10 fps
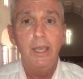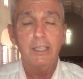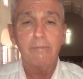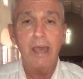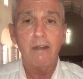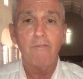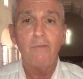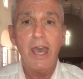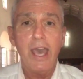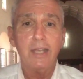As a matter of
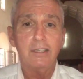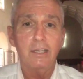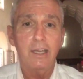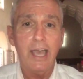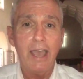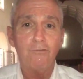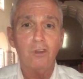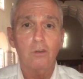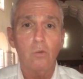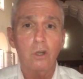fact,
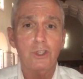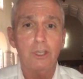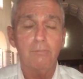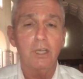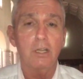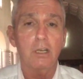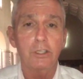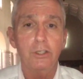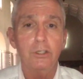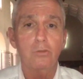after worship
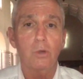concludes,